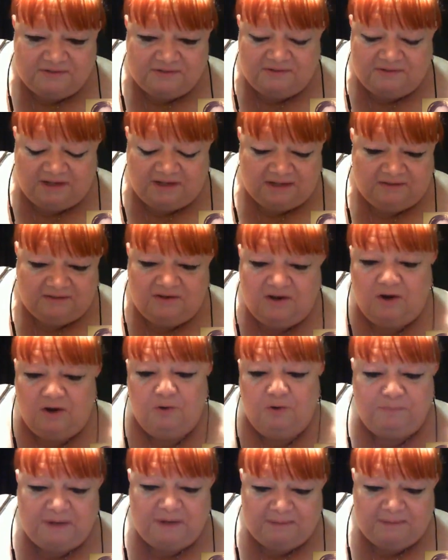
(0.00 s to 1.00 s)
like,
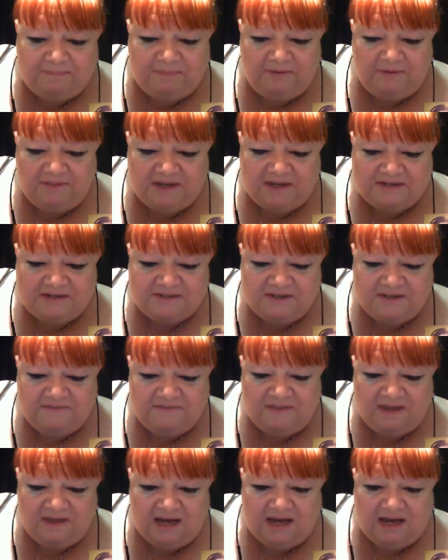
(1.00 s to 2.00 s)
know people that
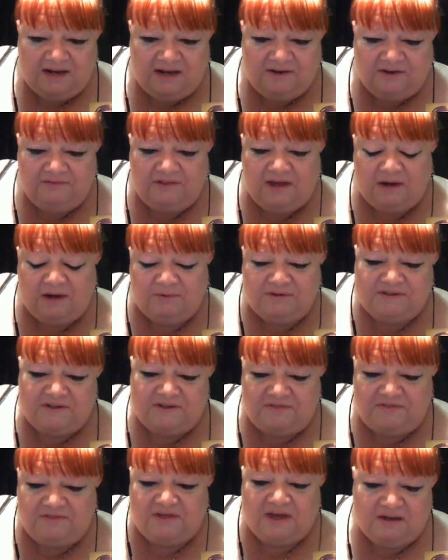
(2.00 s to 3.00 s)
did that, or that was a
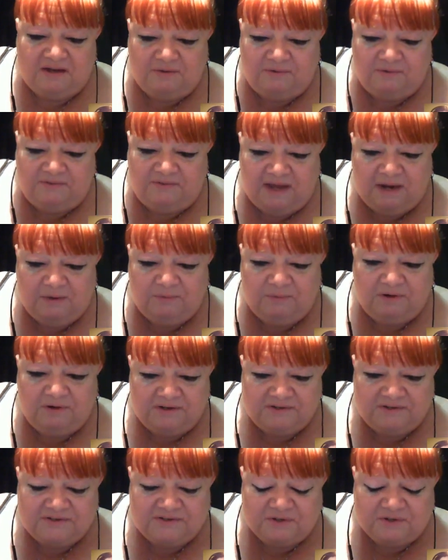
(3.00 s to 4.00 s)
thing when they were
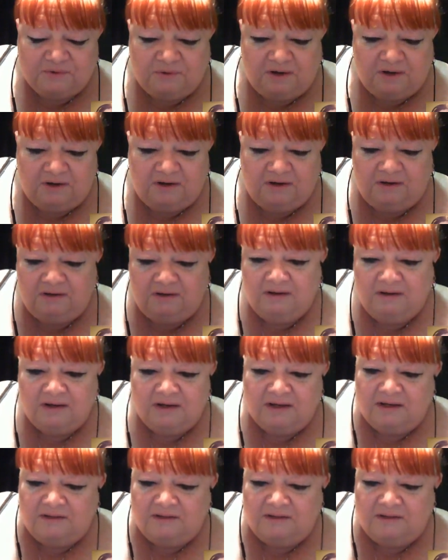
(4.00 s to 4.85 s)
at school.